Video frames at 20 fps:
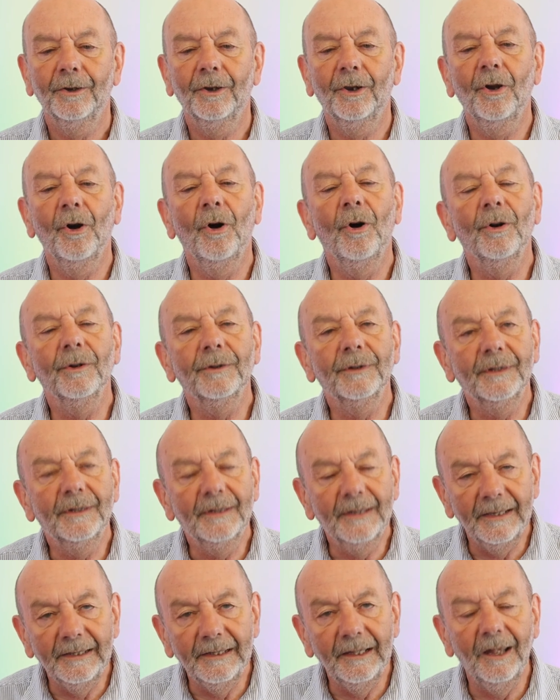
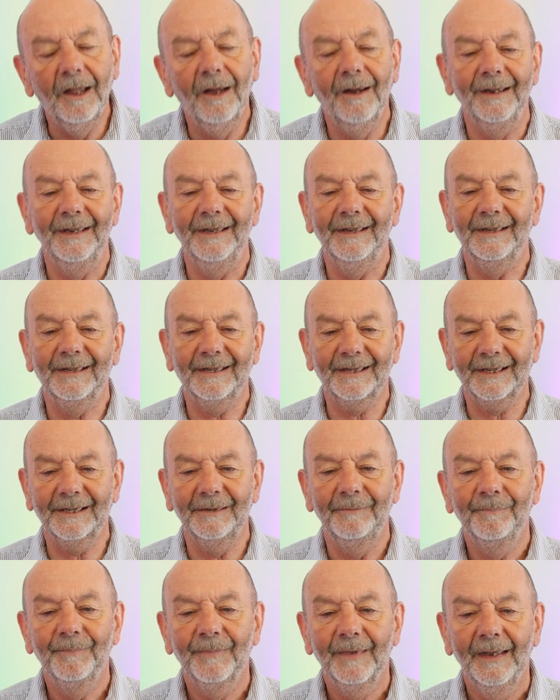God
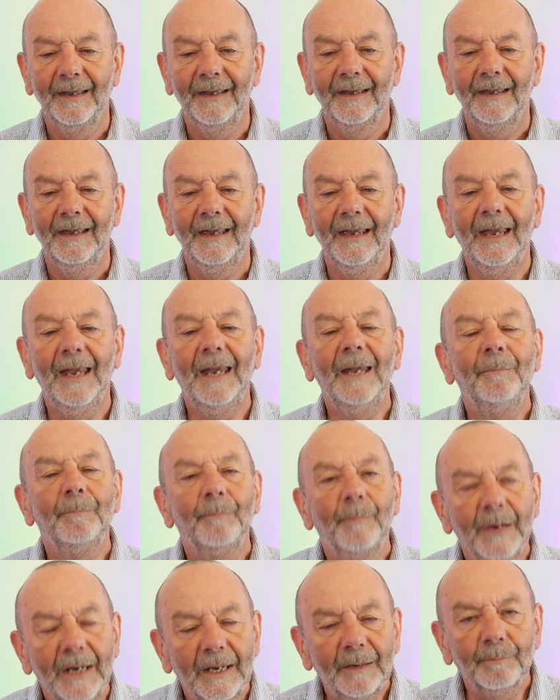delights in
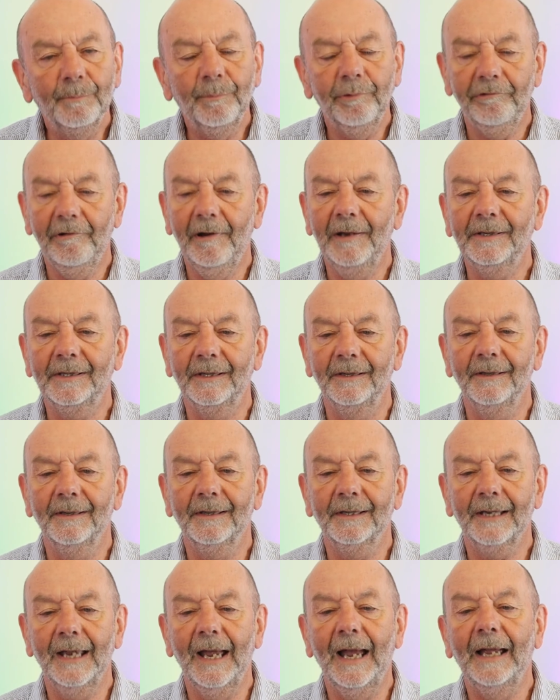being
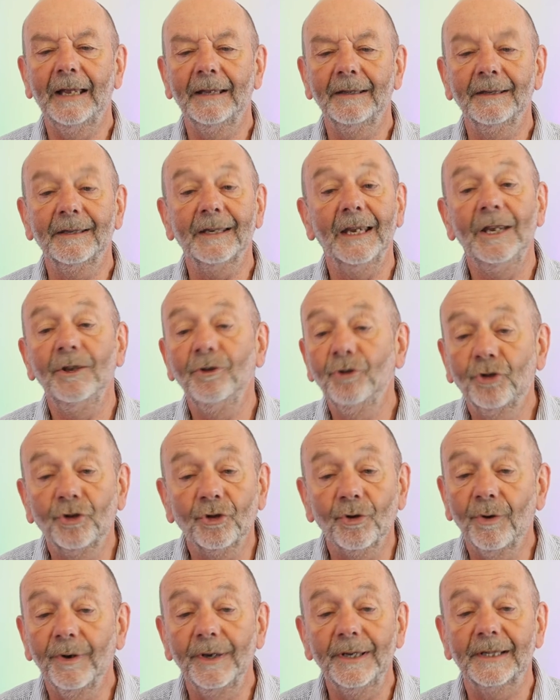present and
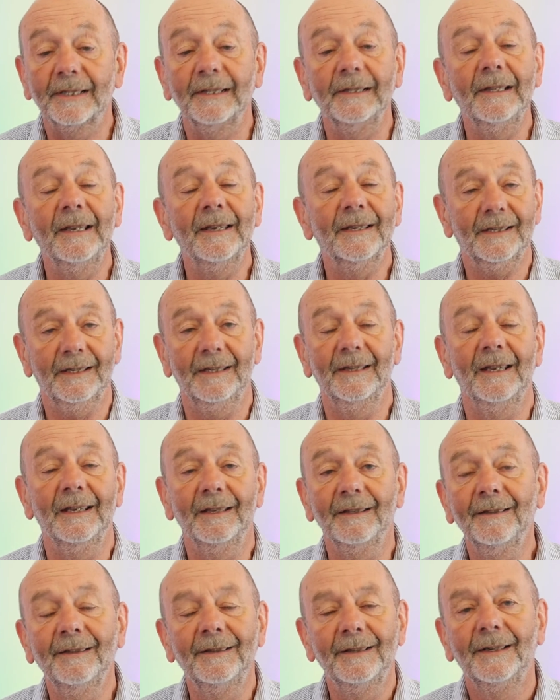enjoys
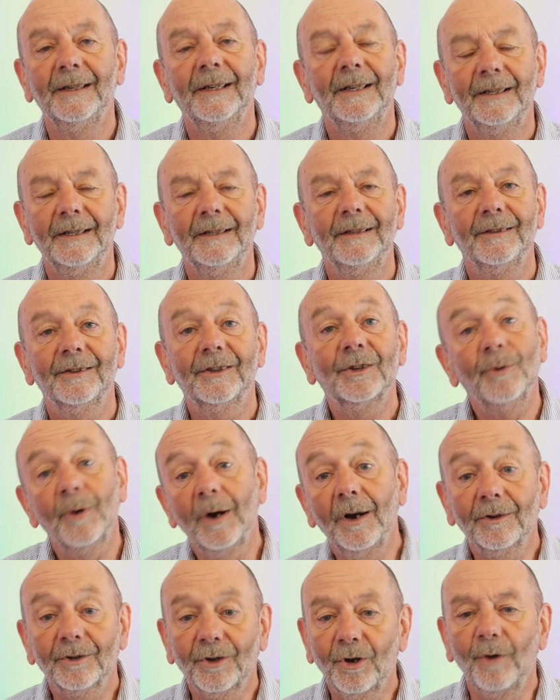listening to
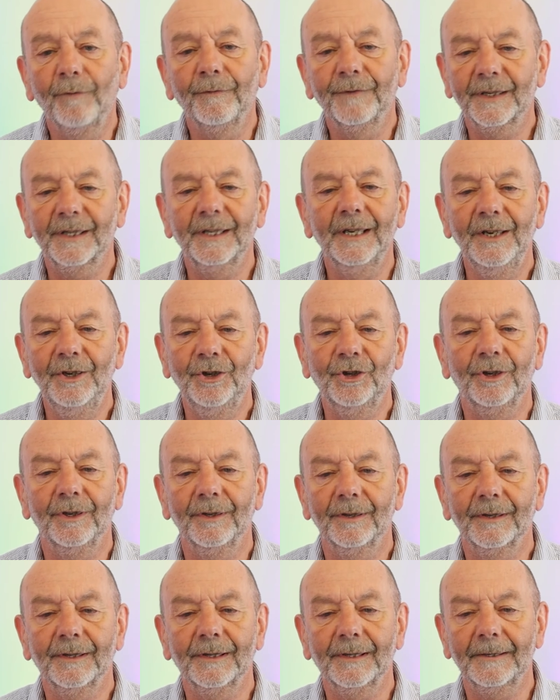our
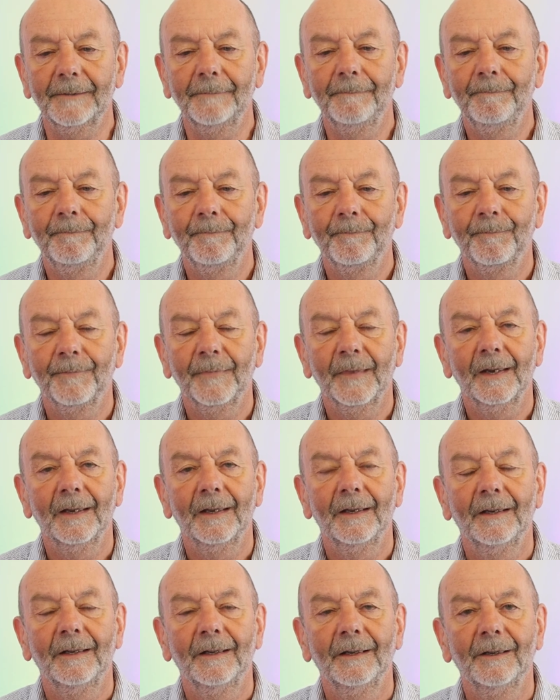conversations.
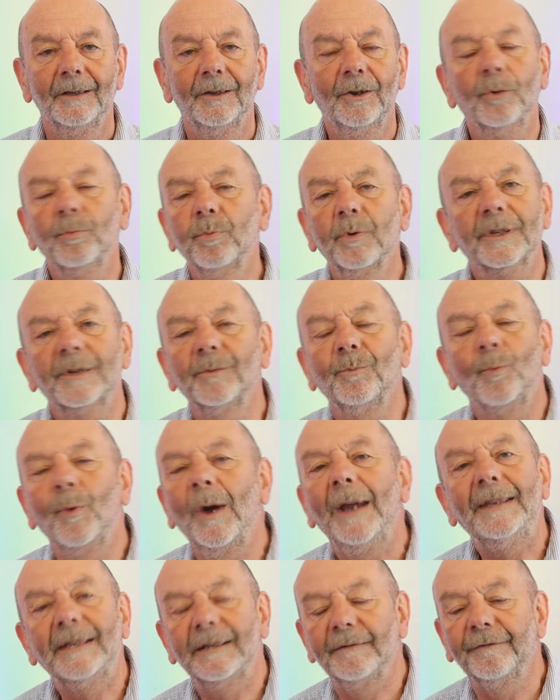God wasn't
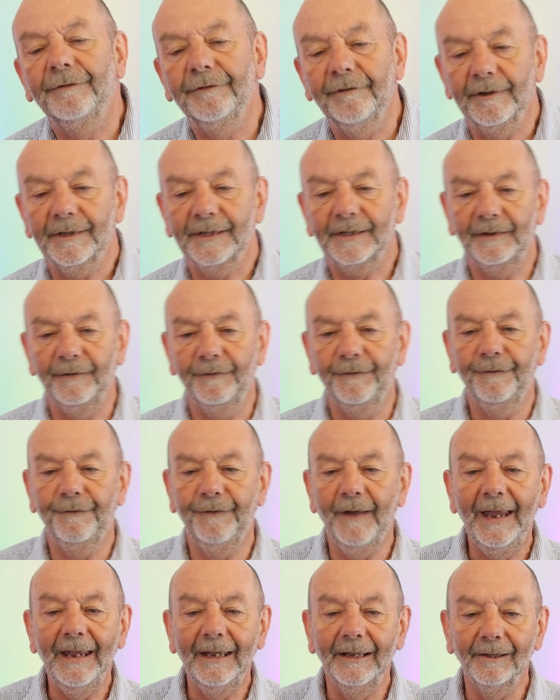waiting for us to
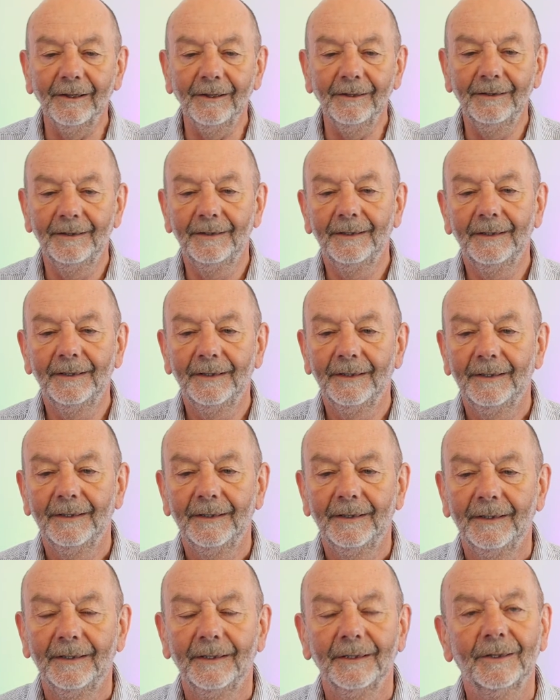fail.
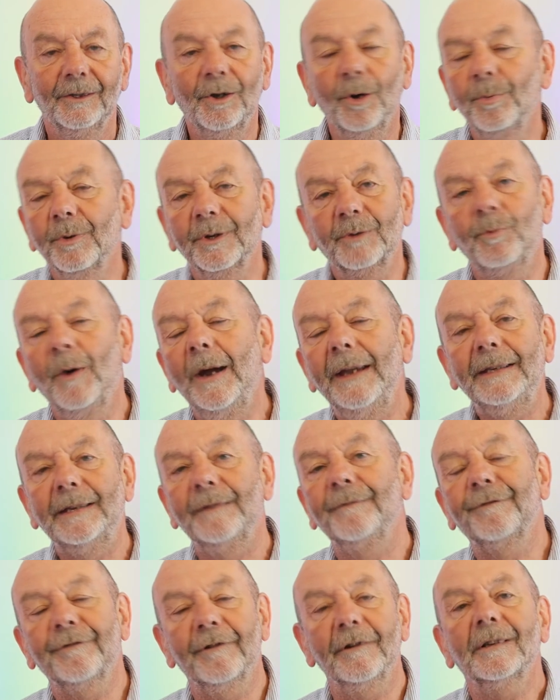God was
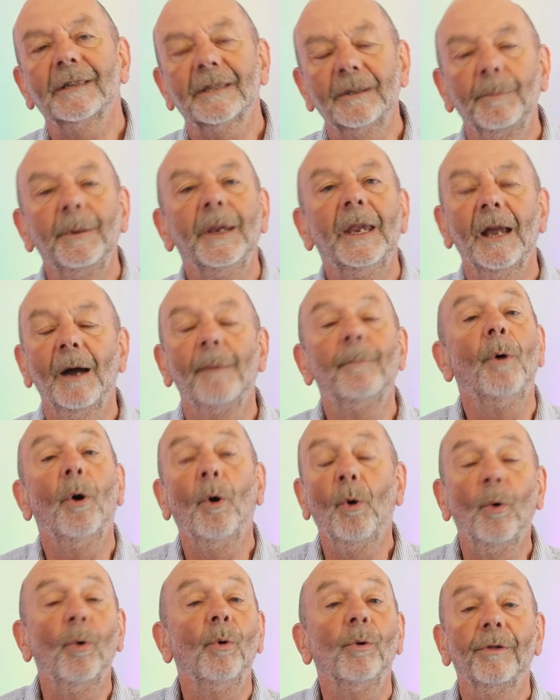waiting for us to become
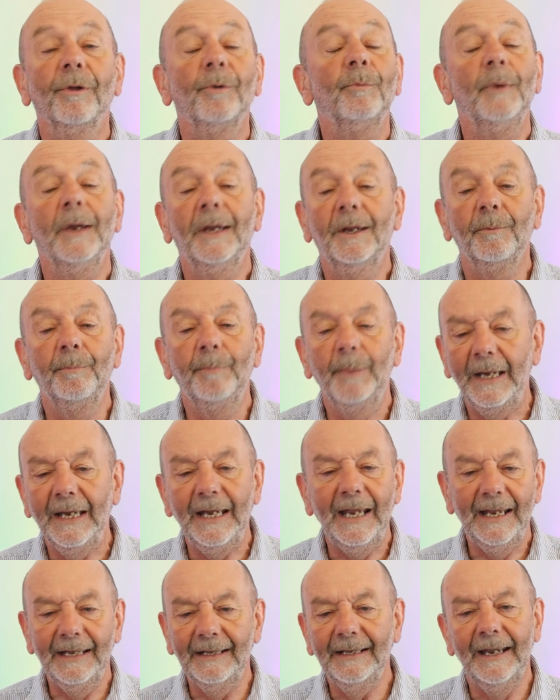all that we could
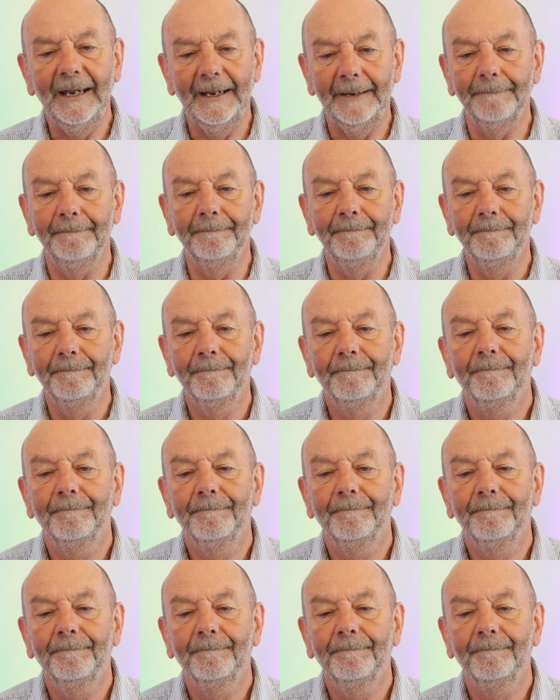be in him.